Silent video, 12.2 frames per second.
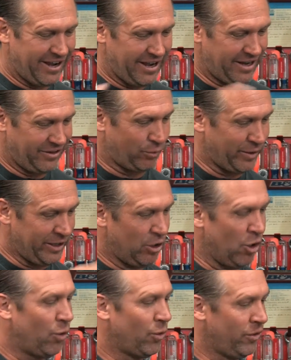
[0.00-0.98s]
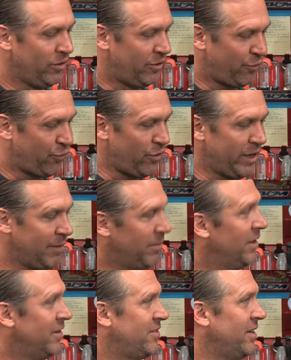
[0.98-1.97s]
Is we lowered the frame
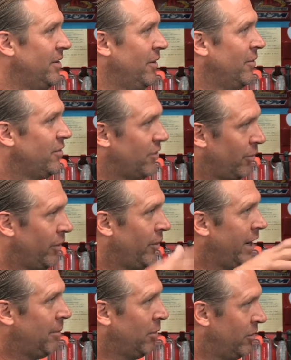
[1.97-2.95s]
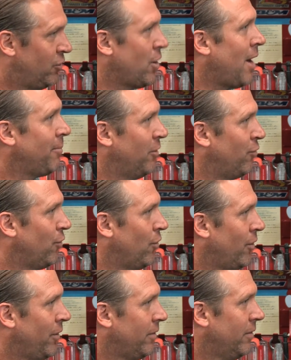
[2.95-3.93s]
in the center, so we were able to drop the
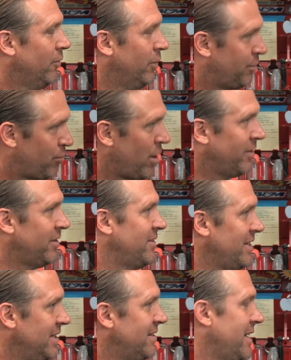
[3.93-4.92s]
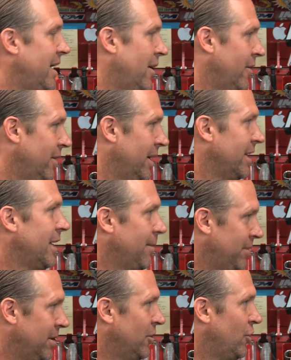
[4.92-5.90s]
floor, which brought the seats down and it
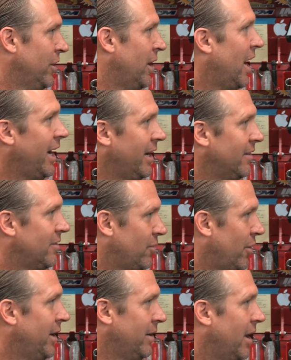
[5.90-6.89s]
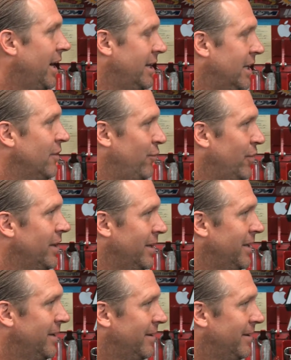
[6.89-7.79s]
kept it a good height. So I did fit in it.